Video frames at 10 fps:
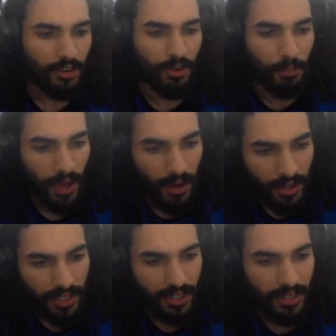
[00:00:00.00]

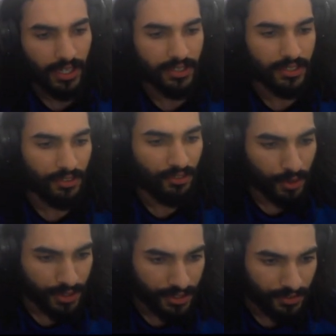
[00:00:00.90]
rebellion against a
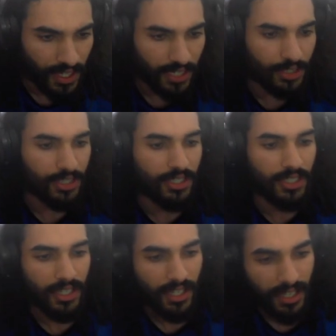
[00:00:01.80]
force of nature,